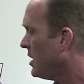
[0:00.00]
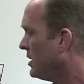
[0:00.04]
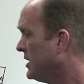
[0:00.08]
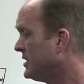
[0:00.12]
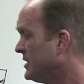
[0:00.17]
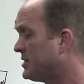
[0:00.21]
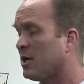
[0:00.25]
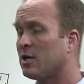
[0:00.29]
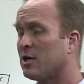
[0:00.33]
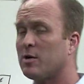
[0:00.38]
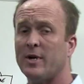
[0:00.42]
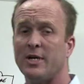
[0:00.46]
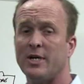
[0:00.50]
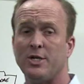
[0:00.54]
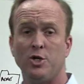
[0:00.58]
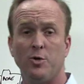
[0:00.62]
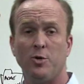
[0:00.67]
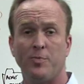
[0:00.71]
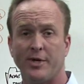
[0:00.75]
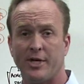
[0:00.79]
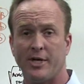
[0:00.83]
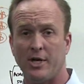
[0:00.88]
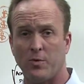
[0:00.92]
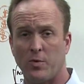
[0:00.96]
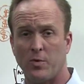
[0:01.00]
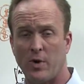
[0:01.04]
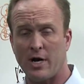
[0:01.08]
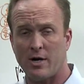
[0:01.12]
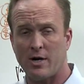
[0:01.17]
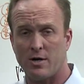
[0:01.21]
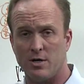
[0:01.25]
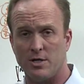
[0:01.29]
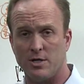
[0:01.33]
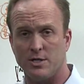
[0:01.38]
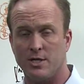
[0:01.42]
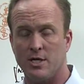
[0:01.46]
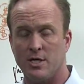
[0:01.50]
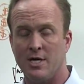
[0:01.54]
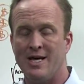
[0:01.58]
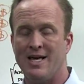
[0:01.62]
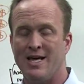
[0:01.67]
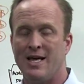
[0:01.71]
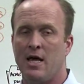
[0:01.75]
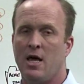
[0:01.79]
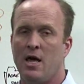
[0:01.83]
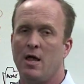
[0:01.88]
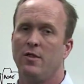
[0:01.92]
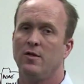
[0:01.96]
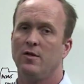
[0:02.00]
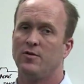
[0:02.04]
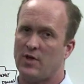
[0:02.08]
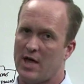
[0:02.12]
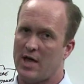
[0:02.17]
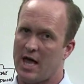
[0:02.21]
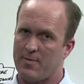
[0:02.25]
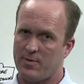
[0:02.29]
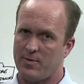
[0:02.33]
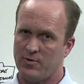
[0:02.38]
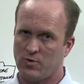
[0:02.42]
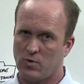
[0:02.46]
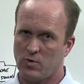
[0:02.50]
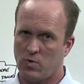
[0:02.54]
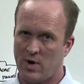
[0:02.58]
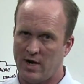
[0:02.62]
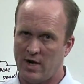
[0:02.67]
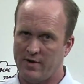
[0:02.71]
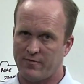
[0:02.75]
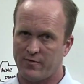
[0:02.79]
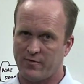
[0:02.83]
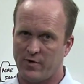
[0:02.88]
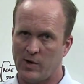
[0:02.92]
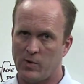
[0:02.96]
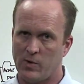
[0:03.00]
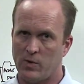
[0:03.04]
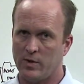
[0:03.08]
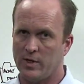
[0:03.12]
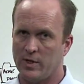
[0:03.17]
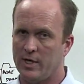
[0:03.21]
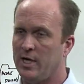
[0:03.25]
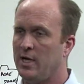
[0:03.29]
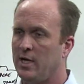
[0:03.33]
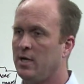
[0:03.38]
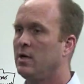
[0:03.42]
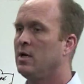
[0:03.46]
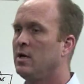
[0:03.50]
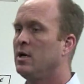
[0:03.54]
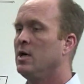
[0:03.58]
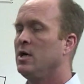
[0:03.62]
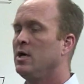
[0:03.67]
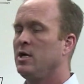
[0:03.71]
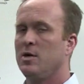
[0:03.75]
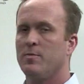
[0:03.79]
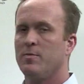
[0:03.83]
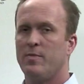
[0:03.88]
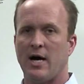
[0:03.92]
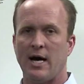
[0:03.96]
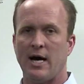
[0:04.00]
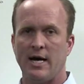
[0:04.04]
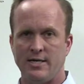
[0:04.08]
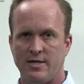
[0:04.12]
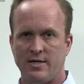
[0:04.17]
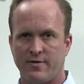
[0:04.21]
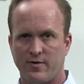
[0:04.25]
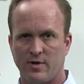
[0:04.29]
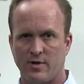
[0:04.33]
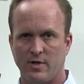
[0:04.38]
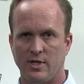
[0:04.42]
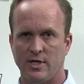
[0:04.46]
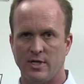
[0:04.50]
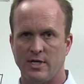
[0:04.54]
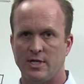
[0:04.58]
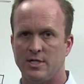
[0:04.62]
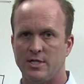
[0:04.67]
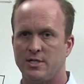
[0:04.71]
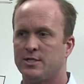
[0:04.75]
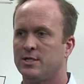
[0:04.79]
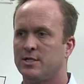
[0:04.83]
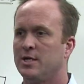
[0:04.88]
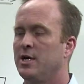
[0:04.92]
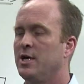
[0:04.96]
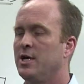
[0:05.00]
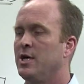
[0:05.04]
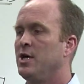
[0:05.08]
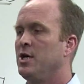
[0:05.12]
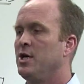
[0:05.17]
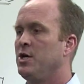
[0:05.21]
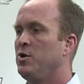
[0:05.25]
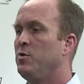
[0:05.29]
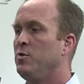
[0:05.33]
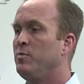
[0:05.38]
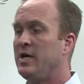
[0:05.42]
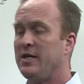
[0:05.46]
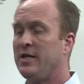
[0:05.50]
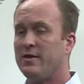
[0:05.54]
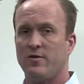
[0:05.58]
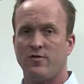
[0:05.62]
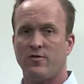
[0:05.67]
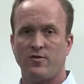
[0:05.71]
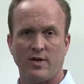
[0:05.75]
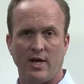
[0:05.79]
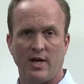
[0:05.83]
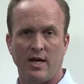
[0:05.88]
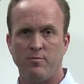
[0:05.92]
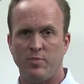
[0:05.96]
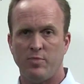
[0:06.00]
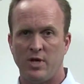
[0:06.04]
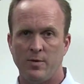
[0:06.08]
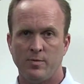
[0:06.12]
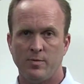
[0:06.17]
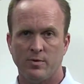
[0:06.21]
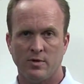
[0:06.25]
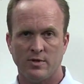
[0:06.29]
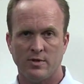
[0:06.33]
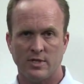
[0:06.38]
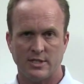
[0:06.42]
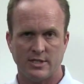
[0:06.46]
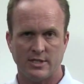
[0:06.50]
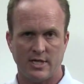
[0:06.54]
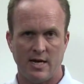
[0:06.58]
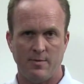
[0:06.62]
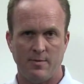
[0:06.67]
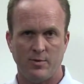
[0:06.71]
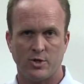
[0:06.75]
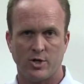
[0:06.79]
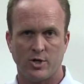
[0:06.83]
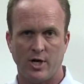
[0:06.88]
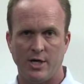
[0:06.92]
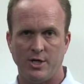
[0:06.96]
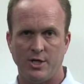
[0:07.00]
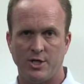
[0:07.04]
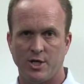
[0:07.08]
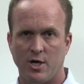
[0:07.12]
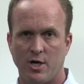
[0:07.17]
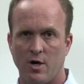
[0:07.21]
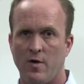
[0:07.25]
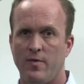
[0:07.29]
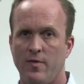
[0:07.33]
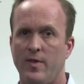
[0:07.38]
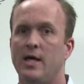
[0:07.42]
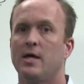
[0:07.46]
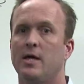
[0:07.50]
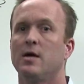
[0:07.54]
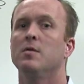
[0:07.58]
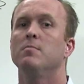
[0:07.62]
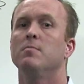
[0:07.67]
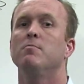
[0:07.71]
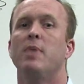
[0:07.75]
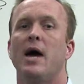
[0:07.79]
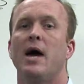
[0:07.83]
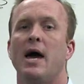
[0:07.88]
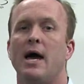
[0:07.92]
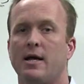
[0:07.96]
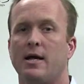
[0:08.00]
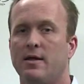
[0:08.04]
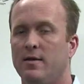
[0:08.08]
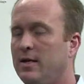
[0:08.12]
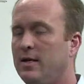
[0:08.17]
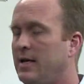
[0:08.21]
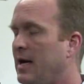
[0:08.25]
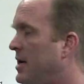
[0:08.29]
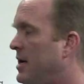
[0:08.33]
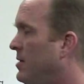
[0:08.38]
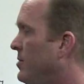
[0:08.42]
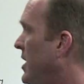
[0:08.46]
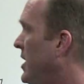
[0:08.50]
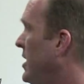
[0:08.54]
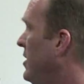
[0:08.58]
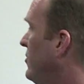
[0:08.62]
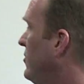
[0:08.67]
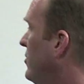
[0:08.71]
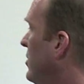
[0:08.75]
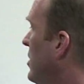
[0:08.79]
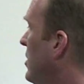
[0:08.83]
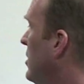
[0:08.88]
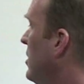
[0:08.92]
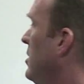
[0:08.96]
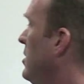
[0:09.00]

Let's talk about duplicate records. This happens quite frequently. You buy different lists. You meet the same people at the same trade show and they come back in the database.